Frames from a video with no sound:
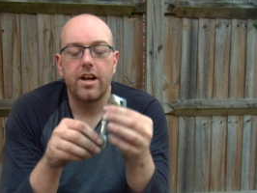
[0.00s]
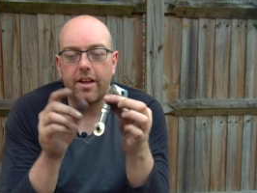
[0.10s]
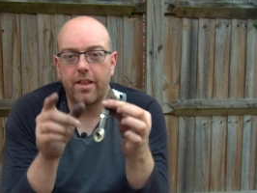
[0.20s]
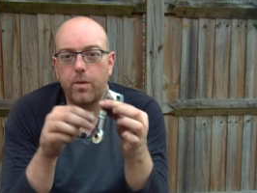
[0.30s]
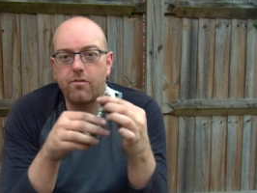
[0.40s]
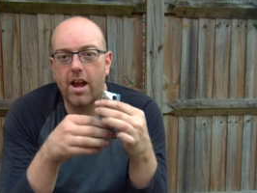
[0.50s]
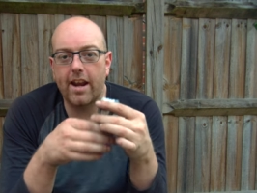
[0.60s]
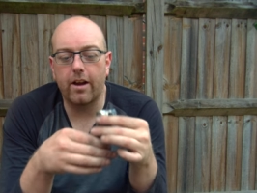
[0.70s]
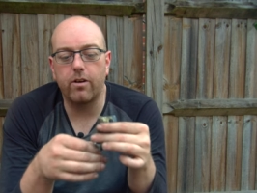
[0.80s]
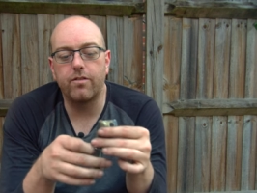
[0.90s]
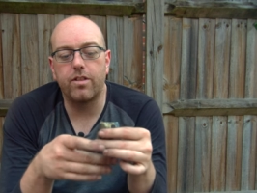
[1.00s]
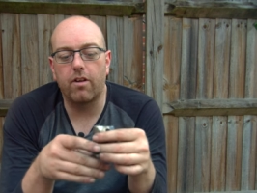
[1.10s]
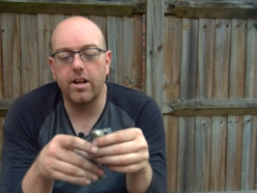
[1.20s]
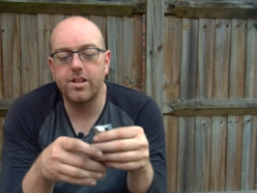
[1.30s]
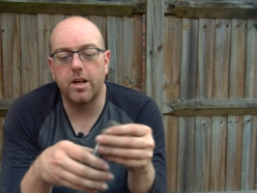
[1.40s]
And then we ran out of the
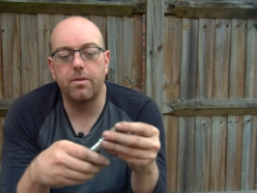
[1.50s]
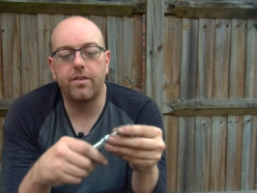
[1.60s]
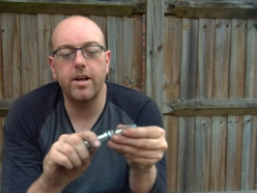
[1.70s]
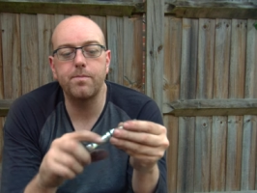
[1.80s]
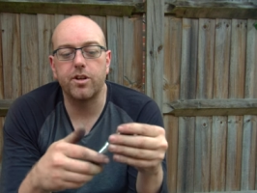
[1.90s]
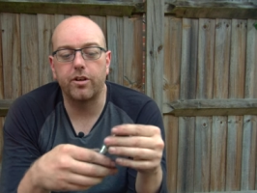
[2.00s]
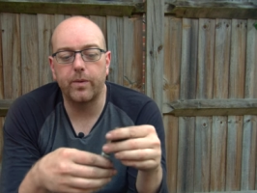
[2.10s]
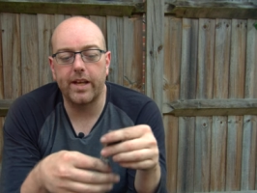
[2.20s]
right type of Heim joint.